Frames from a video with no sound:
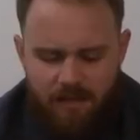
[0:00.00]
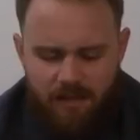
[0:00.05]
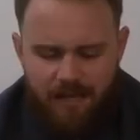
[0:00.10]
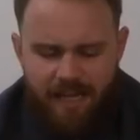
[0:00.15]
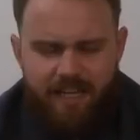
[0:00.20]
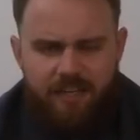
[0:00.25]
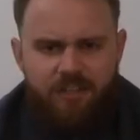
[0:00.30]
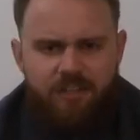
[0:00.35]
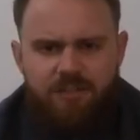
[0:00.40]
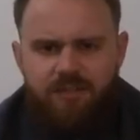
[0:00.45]
I
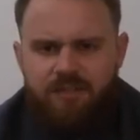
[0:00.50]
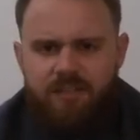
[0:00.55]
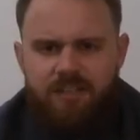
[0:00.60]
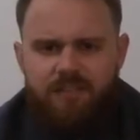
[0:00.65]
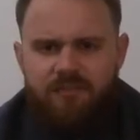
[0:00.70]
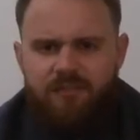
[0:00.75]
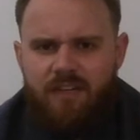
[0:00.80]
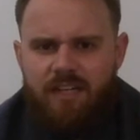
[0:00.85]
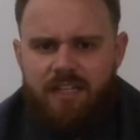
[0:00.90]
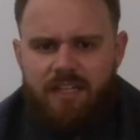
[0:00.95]
couldn't really
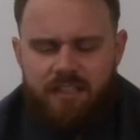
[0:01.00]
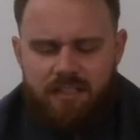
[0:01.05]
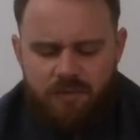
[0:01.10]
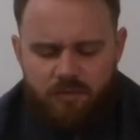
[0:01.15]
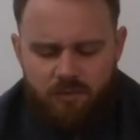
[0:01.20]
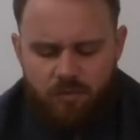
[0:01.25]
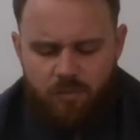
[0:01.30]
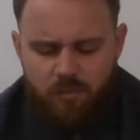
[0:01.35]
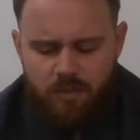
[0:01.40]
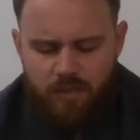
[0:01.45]
find
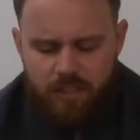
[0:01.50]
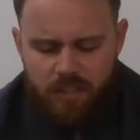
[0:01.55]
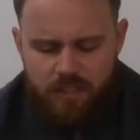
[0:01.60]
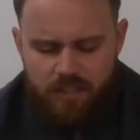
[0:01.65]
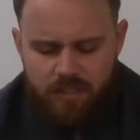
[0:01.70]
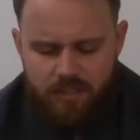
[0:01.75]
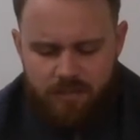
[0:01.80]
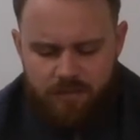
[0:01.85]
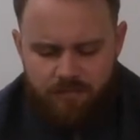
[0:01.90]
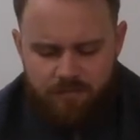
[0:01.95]

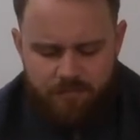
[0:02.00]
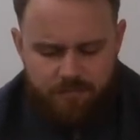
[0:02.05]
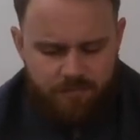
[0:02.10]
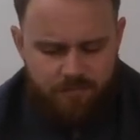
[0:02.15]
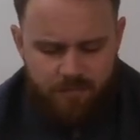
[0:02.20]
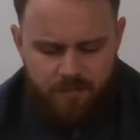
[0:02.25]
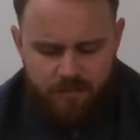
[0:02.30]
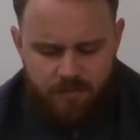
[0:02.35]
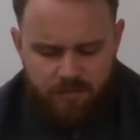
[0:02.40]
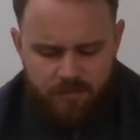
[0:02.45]
what
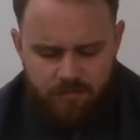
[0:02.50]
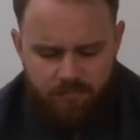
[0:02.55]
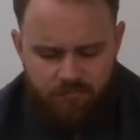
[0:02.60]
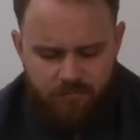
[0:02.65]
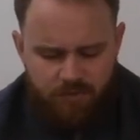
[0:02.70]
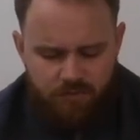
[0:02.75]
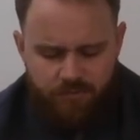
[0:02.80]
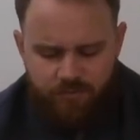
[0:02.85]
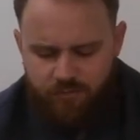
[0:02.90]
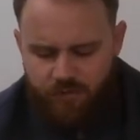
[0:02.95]

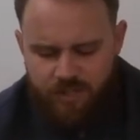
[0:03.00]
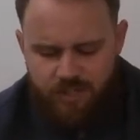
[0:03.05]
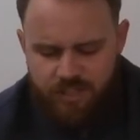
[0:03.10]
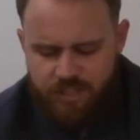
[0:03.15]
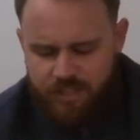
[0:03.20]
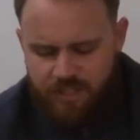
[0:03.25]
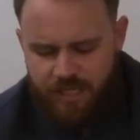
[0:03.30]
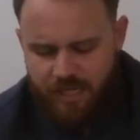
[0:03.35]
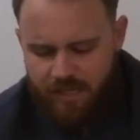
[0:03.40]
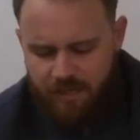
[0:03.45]
the
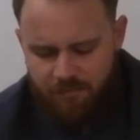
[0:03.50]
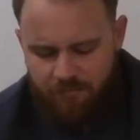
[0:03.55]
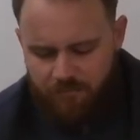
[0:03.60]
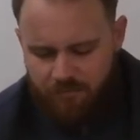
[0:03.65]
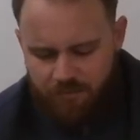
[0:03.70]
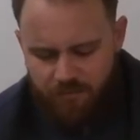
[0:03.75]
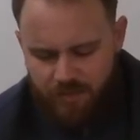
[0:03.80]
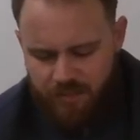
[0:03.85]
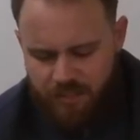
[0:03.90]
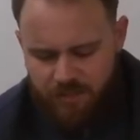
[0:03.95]
French name
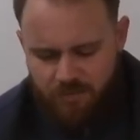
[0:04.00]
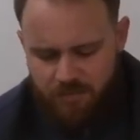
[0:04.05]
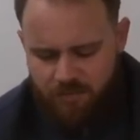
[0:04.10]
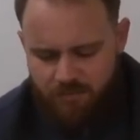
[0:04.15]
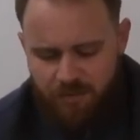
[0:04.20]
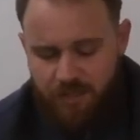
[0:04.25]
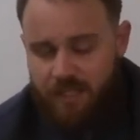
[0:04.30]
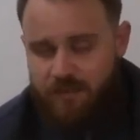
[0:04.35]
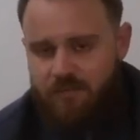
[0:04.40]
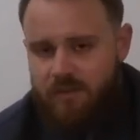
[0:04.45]
for this would
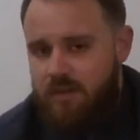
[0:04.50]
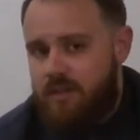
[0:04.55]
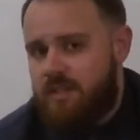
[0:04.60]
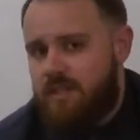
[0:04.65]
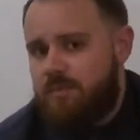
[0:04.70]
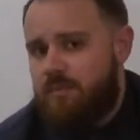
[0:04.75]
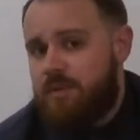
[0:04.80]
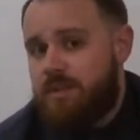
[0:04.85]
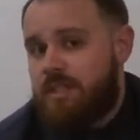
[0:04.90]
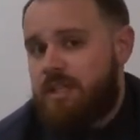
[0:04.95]
be, if there's a
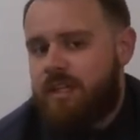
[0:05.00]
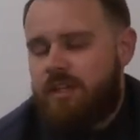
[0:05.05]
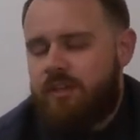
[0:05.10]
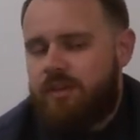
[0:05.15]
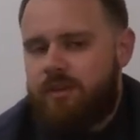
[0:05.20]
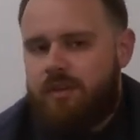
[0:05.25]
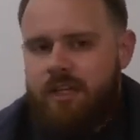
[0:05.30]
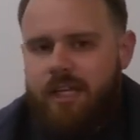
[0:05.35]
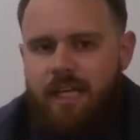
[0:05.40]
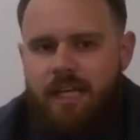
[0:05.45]

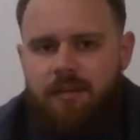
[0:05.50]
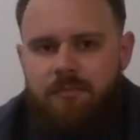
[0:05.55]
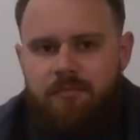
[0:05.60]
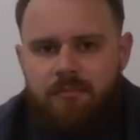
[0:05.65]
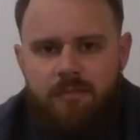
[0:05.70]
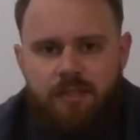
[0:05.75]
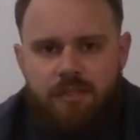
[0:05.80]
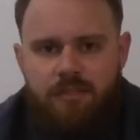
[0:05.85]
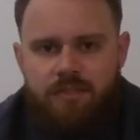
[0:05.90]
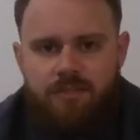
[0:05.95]
particular name
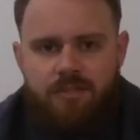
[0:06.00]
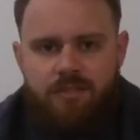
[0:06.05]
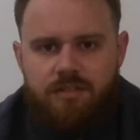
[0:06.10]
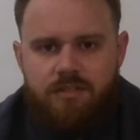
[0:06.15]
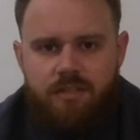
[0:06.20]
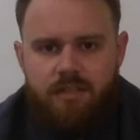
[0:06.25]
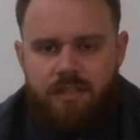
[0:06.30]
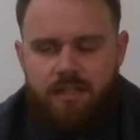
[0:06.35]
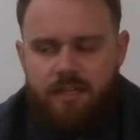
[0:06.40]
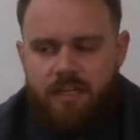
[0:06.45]

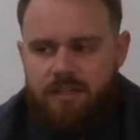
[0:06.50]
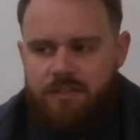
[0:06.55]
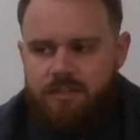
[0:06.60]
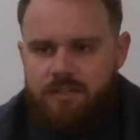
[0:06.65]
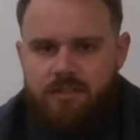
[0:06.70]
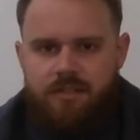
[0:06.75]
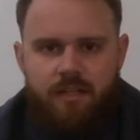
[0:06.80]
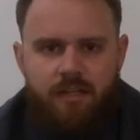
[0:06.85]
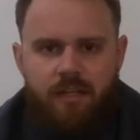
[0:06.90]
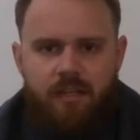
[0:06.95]
and not
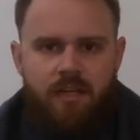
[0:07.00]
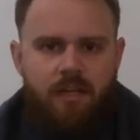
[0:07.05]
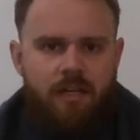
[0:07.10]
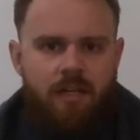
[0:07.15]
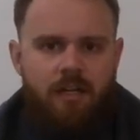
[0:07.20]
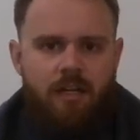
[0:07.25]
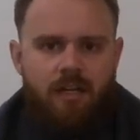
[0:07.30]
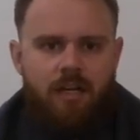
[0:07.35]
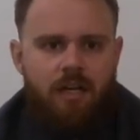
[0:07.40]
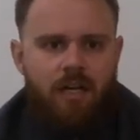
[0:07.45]
just a
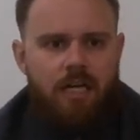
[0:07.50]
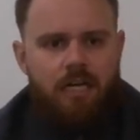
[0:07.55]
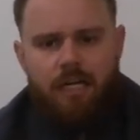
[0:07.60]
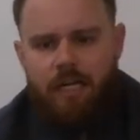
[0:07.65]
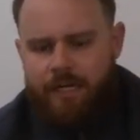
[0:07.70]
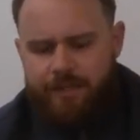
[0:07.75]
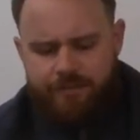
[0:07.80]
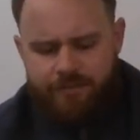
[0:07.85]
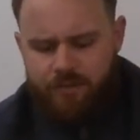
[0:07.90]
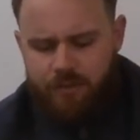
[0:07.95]

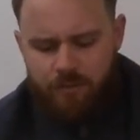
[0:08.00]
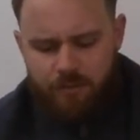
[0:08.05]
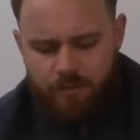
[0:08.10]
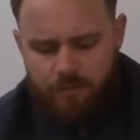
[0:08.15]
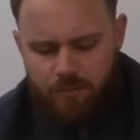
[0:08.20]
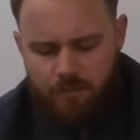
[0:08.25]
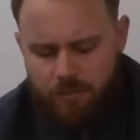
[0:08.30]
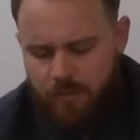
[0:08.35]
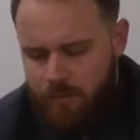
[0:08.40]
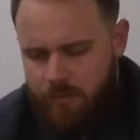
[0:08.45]

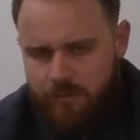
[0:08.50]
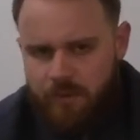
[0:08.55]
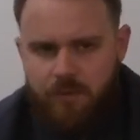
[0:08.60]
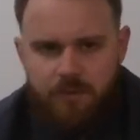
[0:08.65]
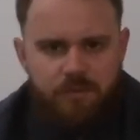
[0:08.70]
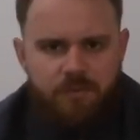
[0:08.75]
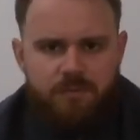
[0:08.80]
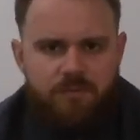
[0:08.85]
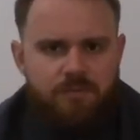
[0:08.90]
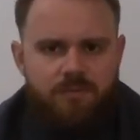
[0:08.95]
lardon
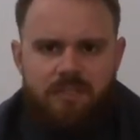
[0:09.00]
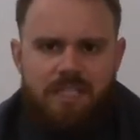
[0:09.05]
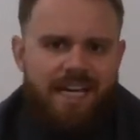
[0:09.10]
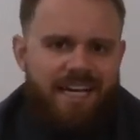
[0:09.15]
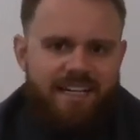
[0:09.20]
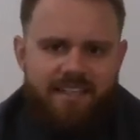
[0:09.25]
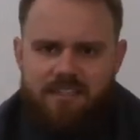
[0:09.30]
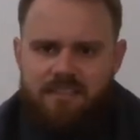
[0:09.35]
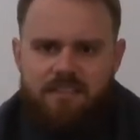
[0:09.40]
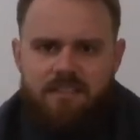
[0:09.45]
oignon
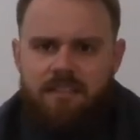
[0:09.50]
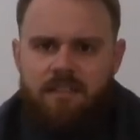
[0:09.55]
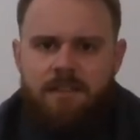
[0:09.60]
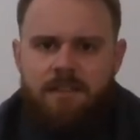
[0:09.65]
tarte.